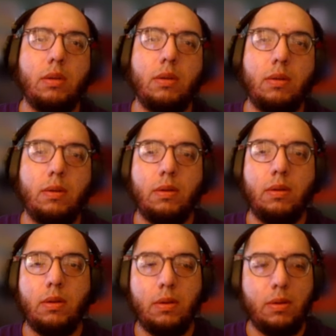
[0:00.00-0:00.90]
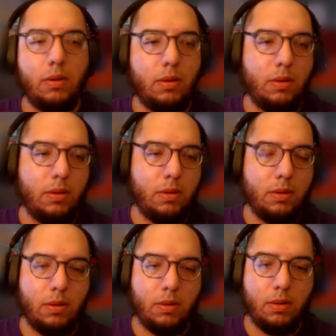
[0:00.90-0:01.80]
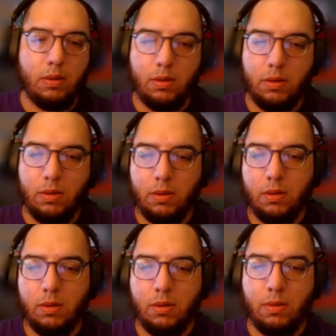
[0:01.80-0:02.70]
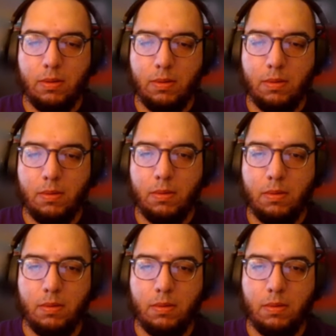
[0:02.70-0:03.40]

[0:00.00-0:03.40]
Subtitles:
[no speech]